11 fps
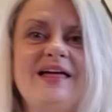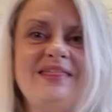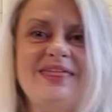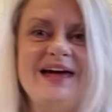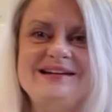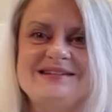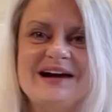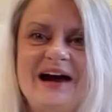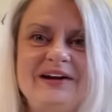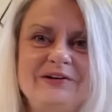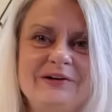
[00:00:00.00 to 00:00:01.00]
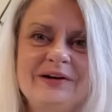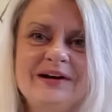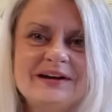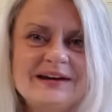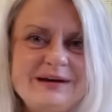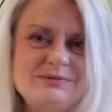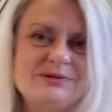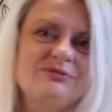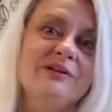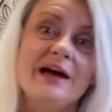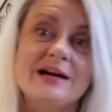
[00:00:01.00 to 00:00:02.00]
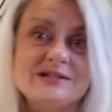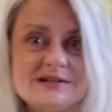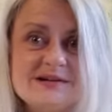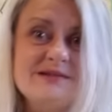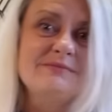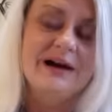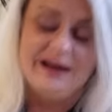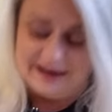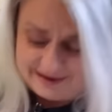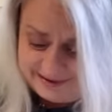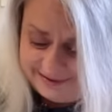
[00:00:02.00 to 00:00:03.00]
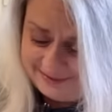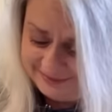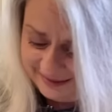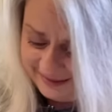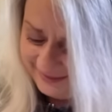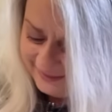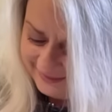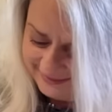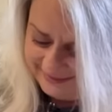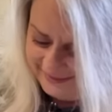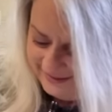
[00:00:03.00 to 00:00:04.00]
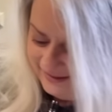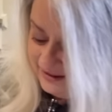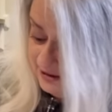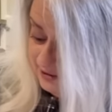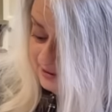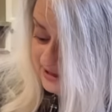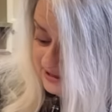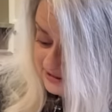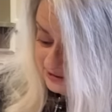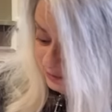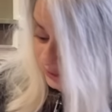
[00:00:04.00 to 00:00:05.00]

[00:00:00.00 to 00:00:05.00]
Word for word: that title keeps flashing in my head like, you need to